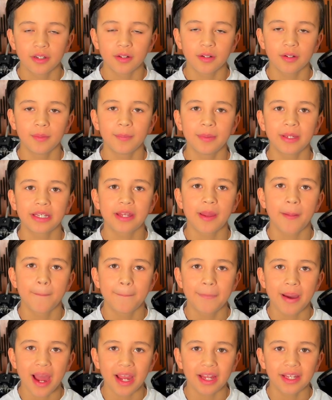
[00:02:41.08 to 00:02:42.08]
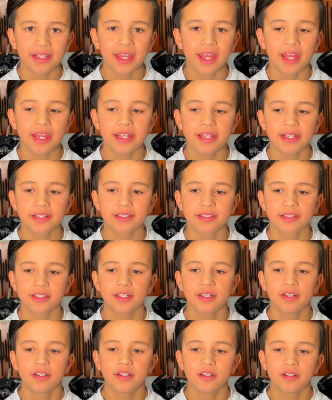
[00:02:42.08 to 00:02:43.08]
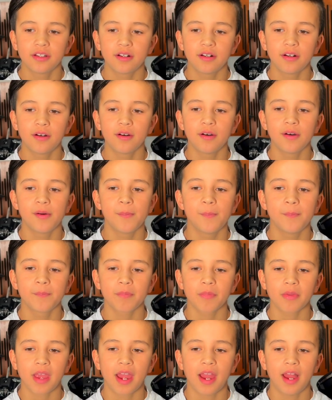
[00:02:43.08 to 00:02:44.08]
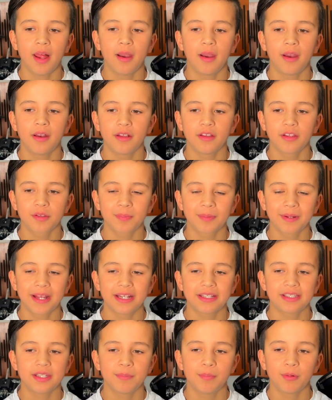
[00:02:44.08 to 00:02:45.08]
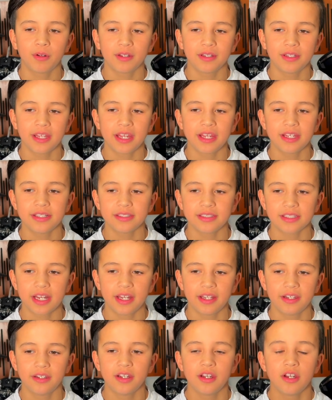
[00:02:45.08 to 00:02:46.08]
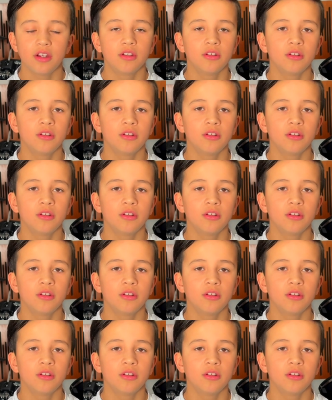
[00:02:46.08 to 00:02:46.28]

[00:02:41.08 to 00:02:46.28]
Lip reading: Making pancakes and spaghetti bolognese and